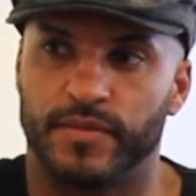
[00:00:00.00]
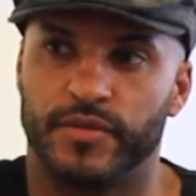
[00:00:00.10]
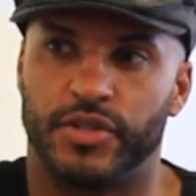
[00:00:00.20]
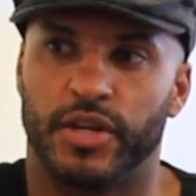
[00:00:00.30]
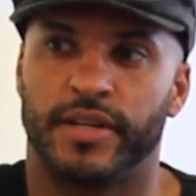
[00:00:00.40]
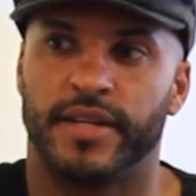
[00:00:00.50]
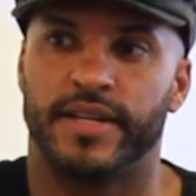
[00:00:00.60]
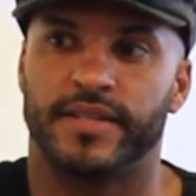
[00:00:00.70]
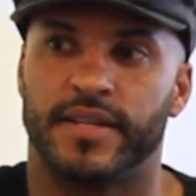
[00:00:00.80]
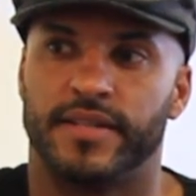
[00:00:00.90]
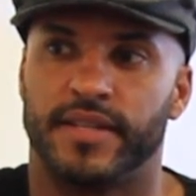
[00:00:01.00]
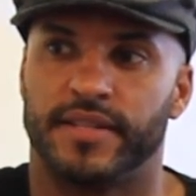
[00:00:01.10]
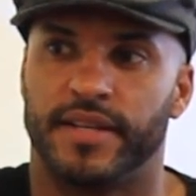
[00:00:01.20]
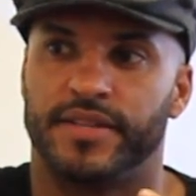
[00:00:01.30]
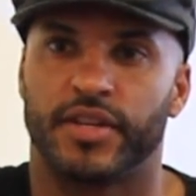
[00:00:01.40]
journey is
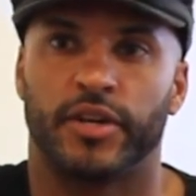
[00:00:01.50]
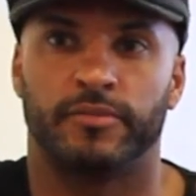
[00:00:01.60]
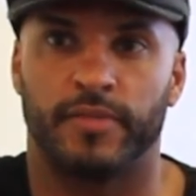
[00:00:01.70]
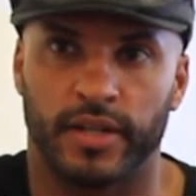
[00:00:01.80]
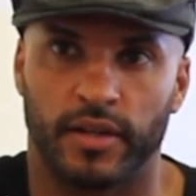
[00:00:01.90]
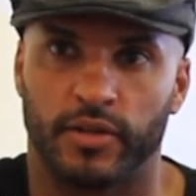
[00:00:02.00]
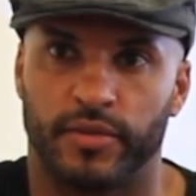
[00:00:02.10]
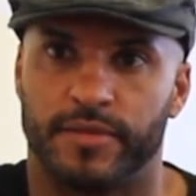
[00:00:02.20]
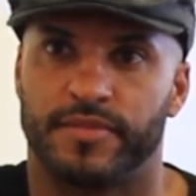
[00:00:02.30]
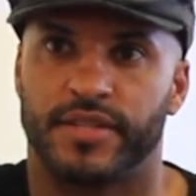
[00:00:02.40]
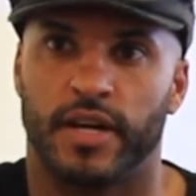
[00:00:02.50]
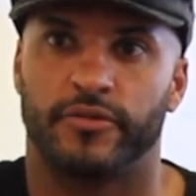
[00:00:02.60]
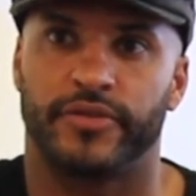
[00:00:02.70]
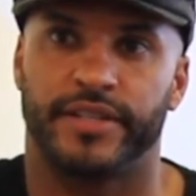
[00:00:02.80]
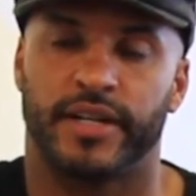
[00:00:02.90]
his internal monologue with
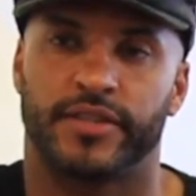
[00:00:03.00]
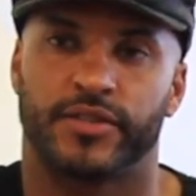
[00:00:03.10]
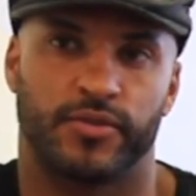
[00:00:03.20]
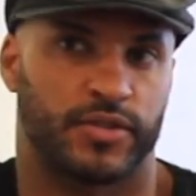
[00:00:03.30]
himself. He kind of talks